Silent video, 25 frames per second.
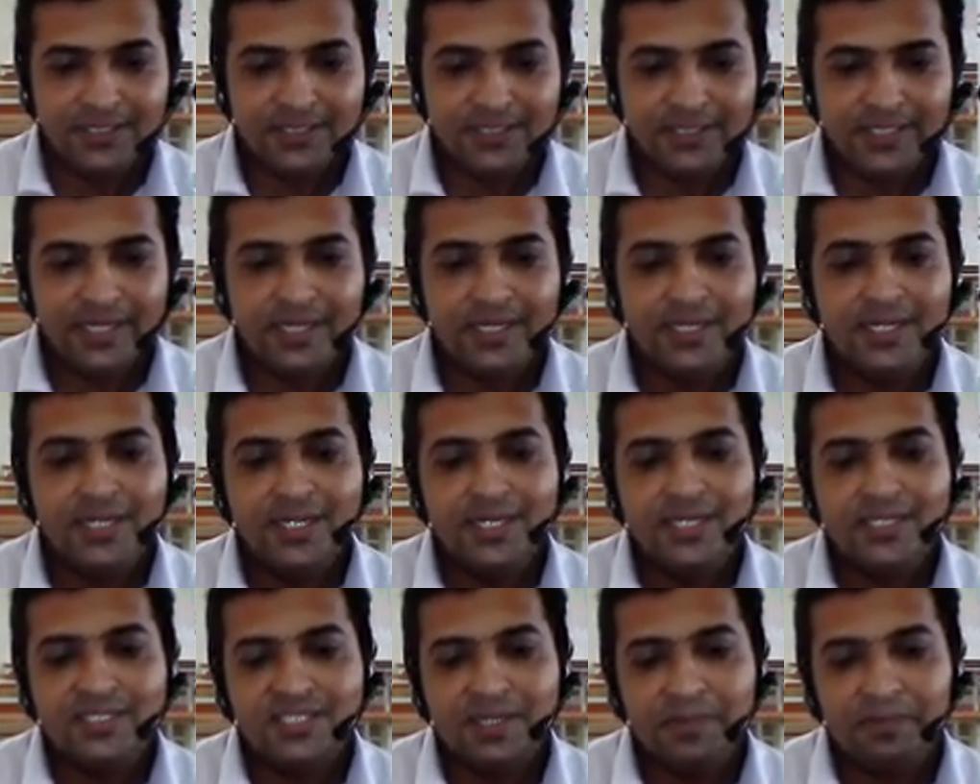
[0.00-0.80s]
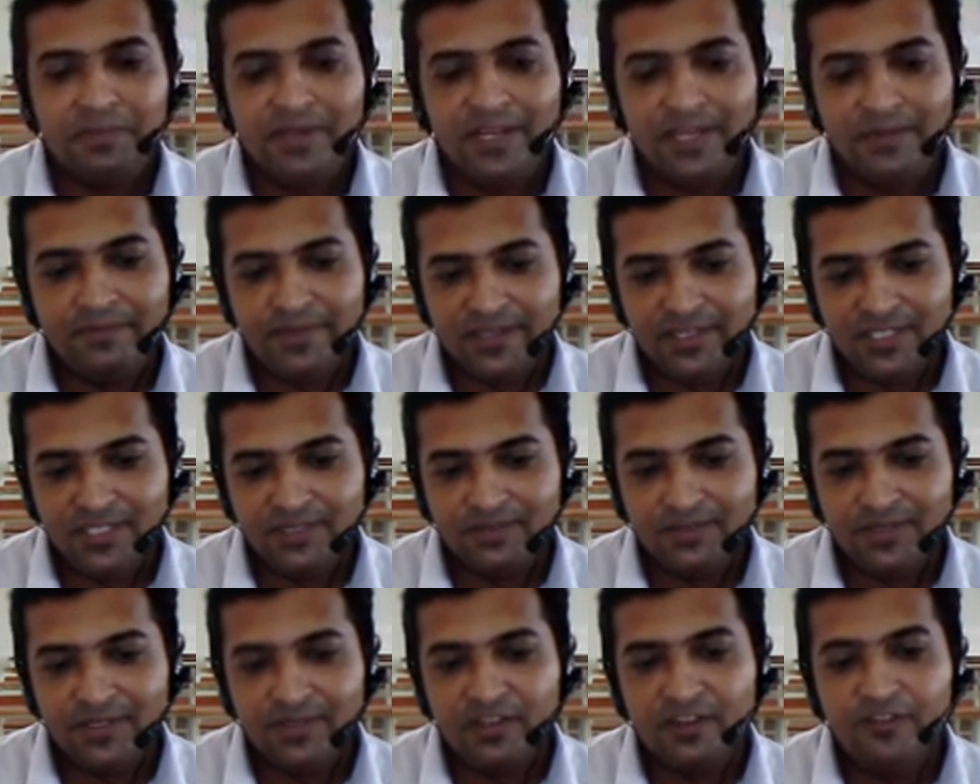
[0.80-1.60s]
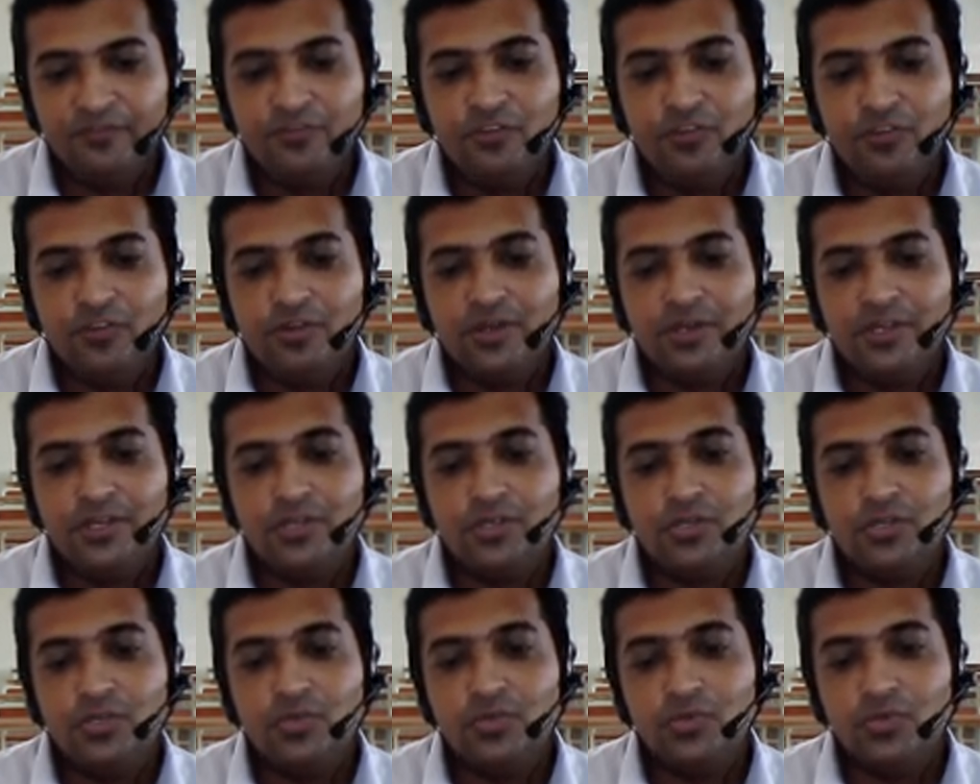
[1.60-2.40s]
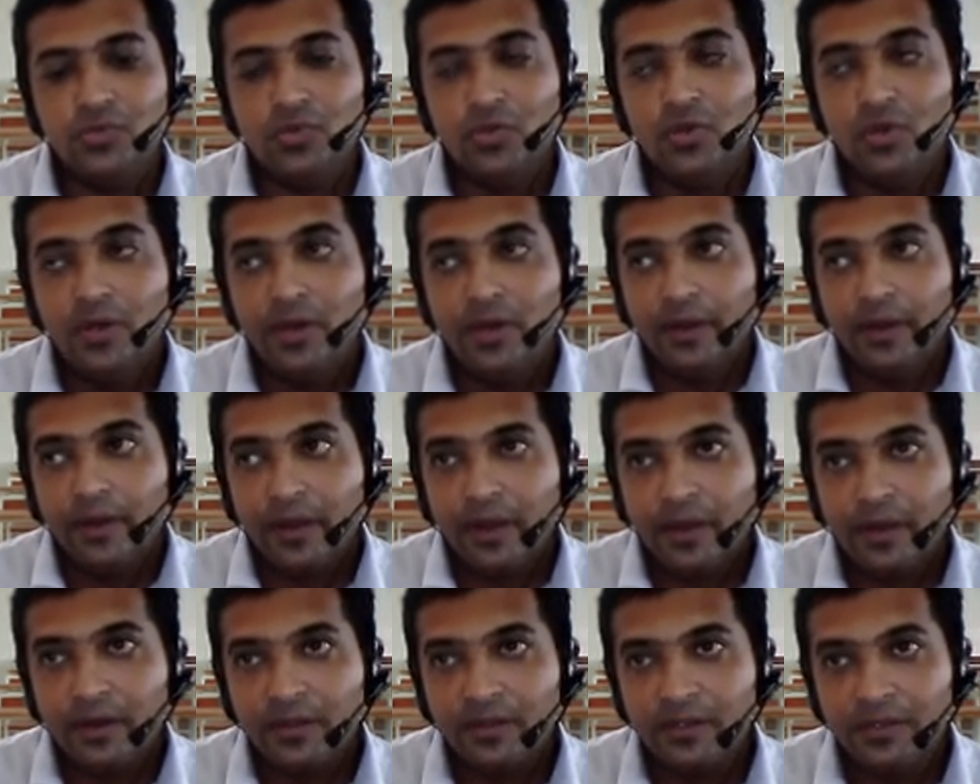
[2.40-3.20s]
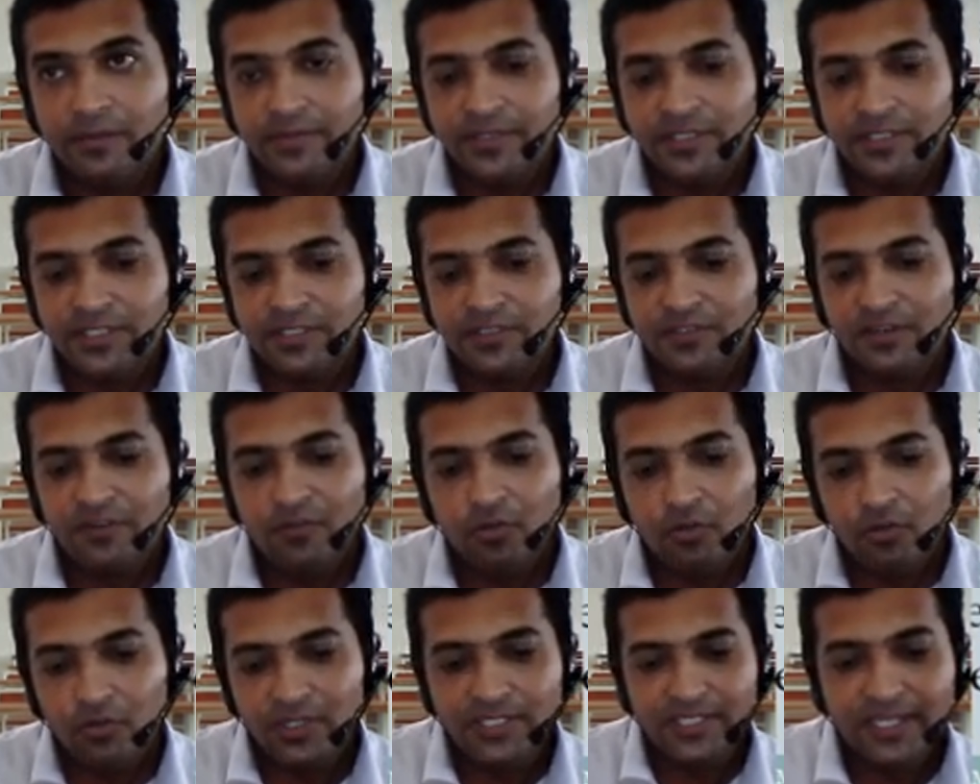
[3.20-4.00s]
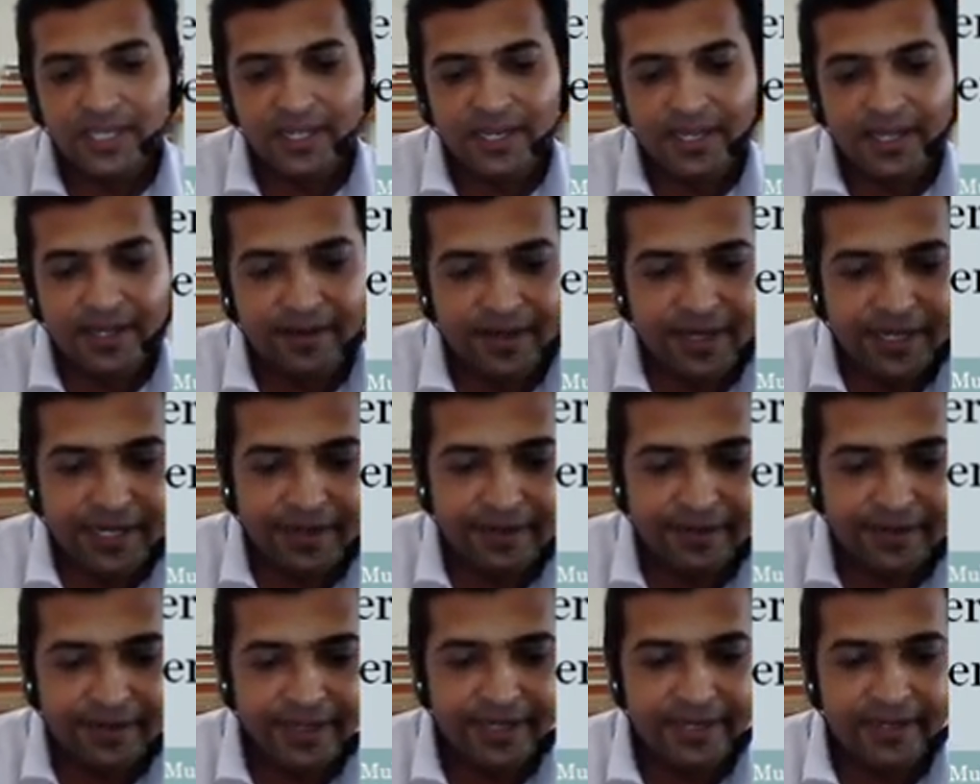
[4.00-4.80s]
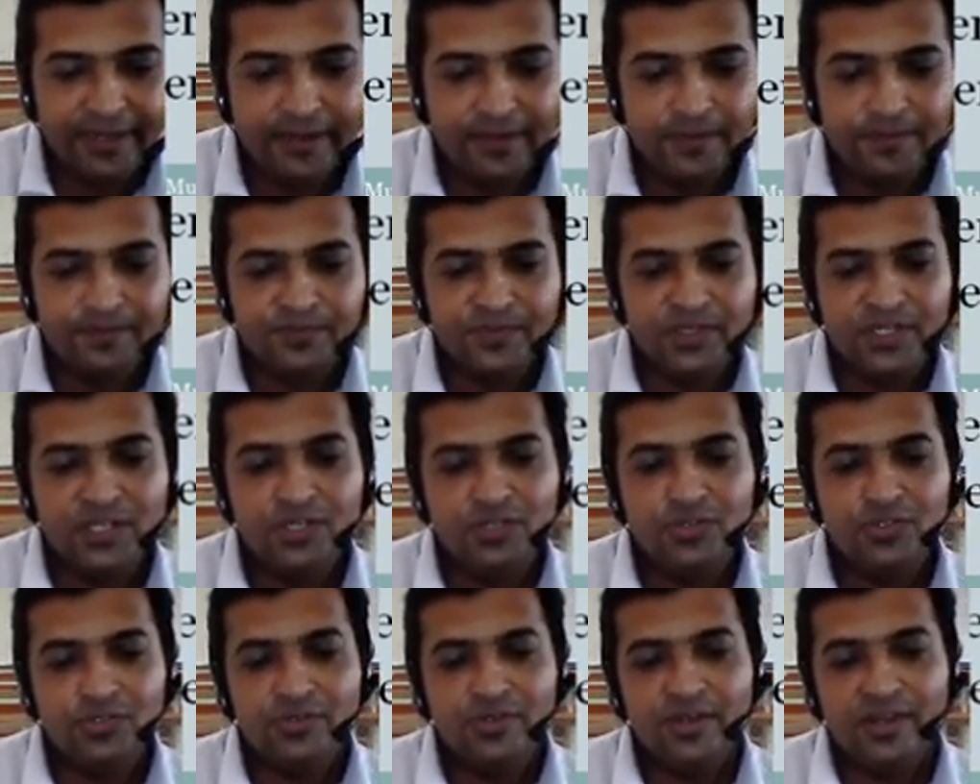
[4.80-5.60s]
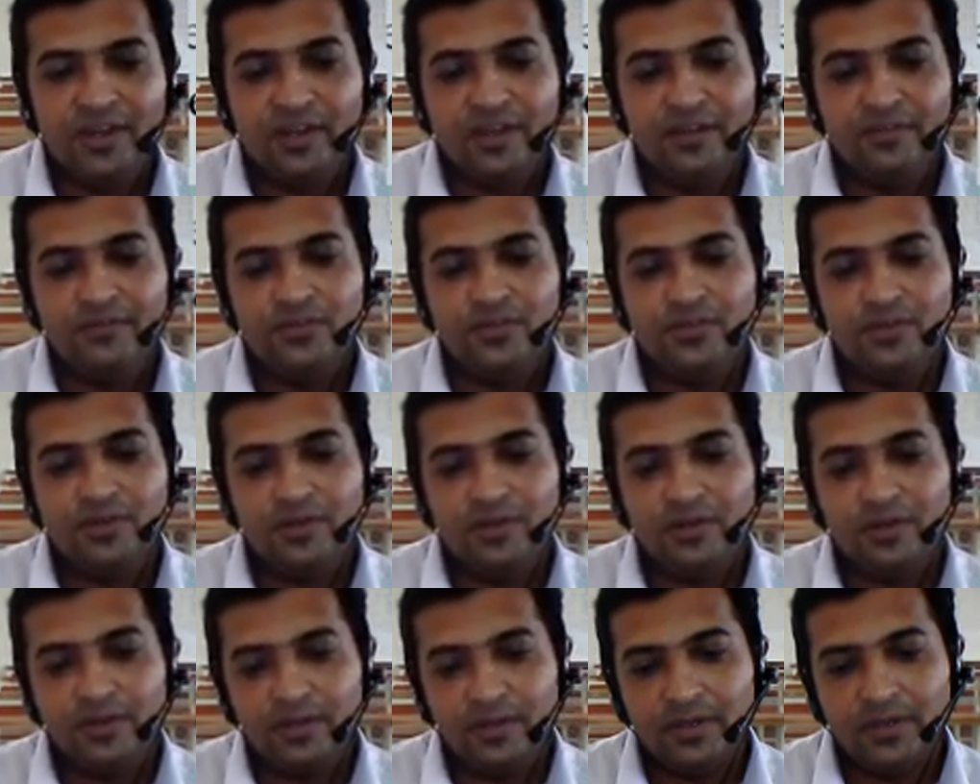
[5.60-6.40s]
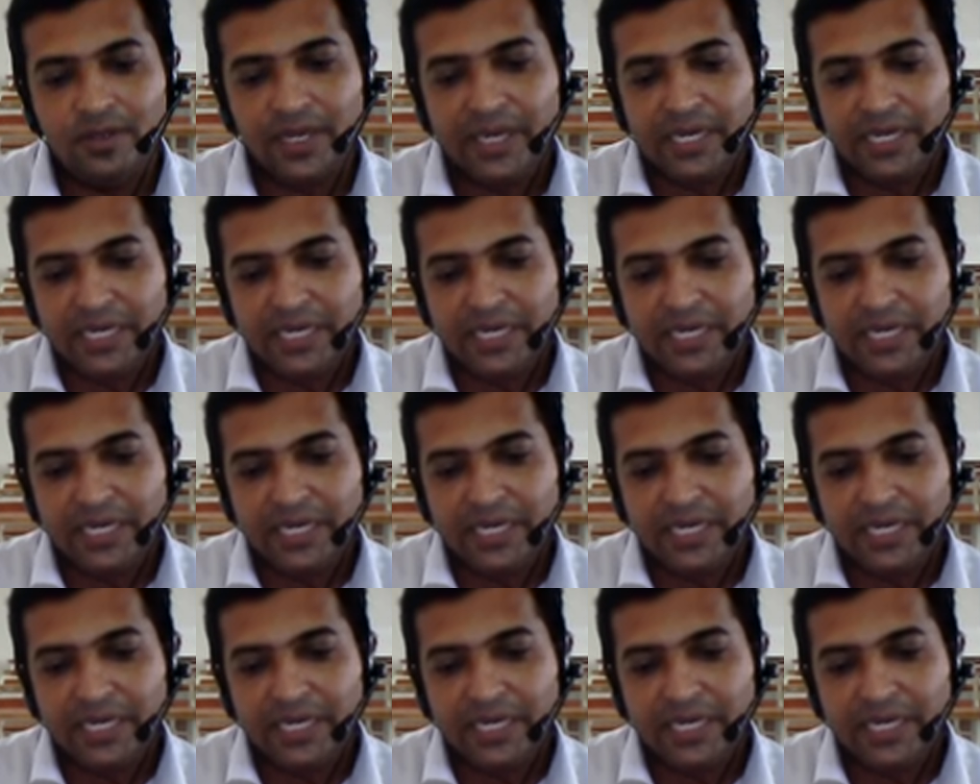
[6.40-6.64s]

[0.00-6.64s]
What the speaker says: Then supplier management, if you are into the business of wholesale and retail, then you should have your